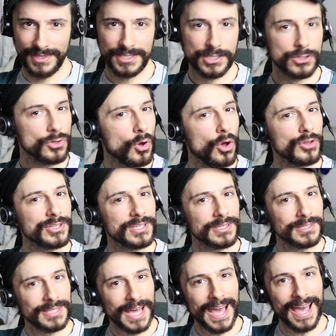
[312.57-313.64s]
It's
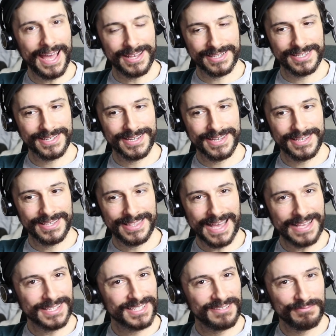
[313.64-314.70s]
not that.
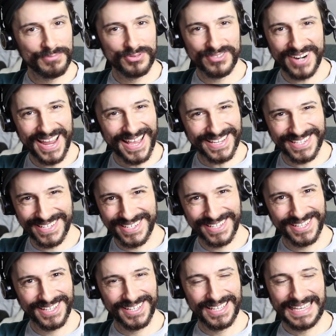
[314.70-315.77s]
That's
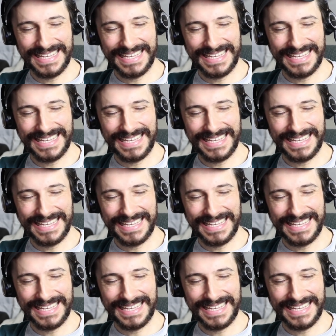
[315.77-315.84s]
compressed.